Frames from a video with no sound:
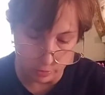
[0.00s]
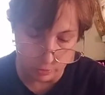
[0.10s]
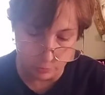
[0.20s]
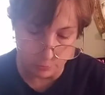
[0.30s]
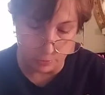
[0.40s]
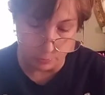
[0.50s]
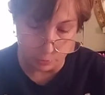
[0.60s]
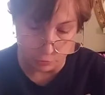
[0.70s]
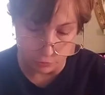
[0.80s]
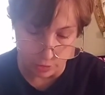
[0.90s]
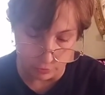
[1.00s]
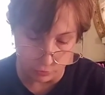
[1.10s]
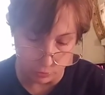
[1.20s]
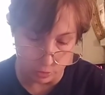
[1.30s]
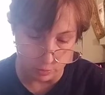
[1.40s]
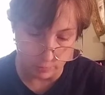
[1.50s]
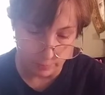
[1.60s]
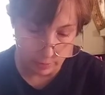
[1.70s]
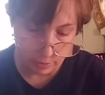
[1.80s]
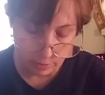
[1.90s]
Each pe person has a little
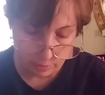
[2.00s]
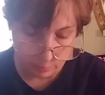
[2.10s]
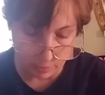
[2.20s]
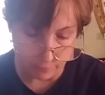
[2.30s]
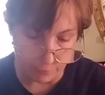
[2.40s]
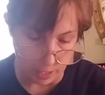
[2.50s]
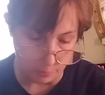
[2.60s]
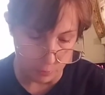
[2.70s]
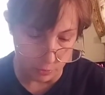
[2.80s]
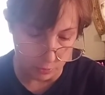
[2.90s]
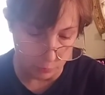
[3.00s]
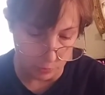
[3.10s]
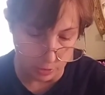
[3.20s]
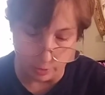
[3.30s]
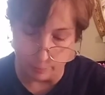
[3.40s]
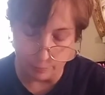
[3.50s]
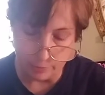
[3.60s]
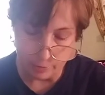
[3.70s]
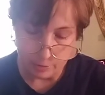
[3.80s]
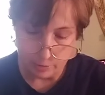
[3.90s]
bit of fat put on their plate.
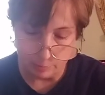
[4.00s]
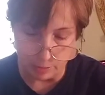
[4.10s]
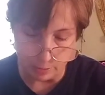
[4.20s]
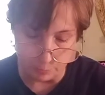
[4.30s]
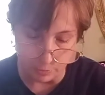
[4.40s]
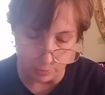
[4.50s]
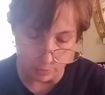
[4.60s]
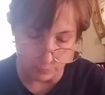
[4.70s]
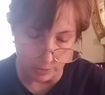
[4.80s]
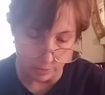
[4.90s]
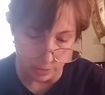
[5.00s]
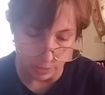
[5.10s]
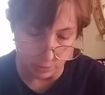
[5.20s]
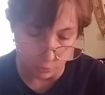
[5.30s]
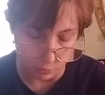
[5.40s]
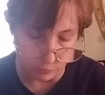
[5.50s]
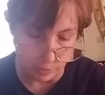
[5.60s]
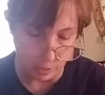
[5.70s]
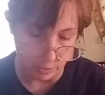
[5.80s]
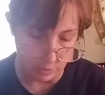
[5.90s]
In my opinion, the Van Daans don't
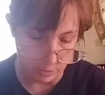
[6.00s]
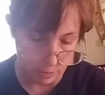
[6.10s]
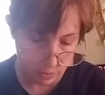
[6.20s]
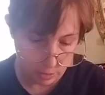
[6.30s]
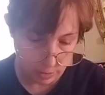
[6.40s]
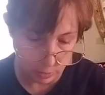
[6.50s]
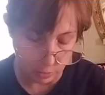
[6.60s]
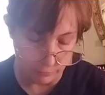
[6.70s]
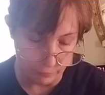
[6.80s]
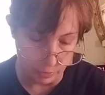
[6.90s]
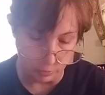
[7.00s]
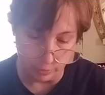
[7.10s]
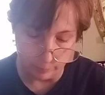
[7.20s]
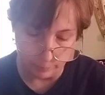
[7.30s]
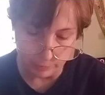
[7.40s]
divide it at all fairly.